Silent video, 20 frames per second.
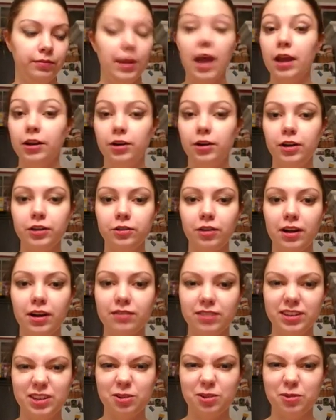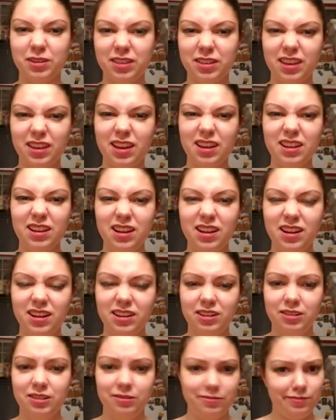You're just going to have to deal with it.
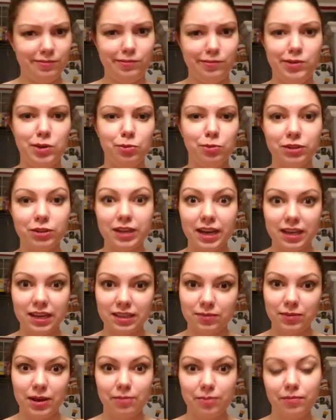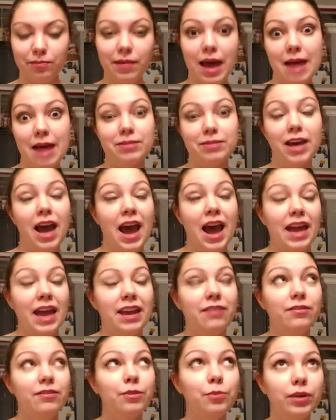People text me. I'm kind
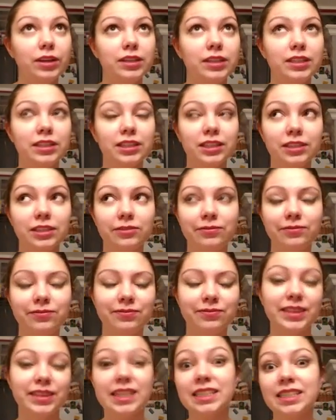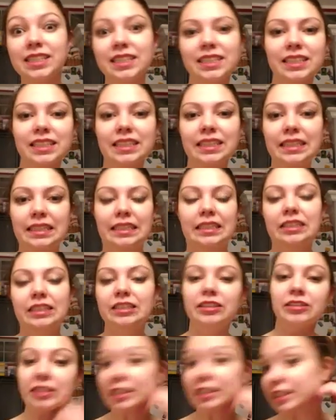of a big deal.
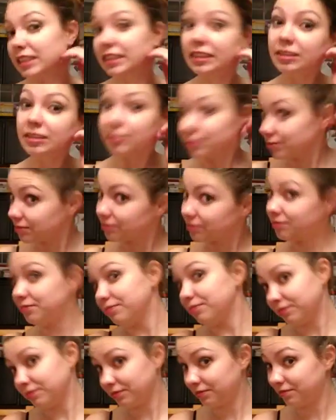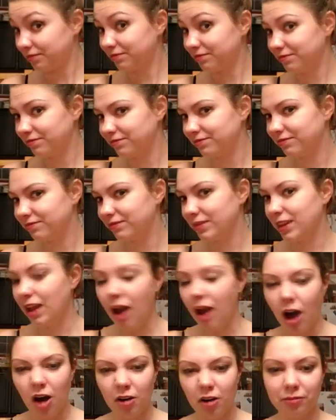Just...
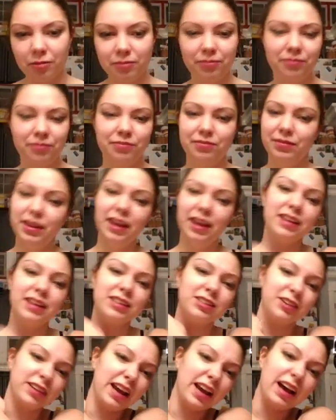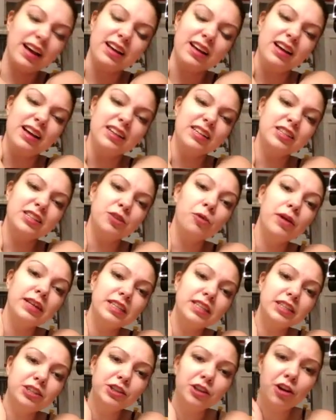Oh, so yeah. Just
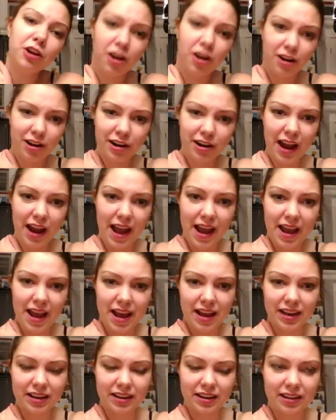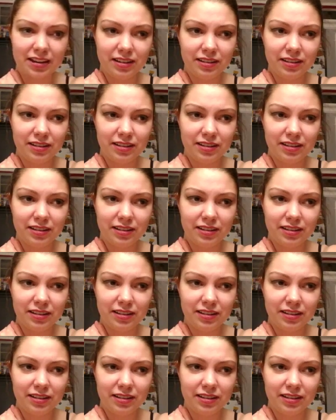listen to your heart and,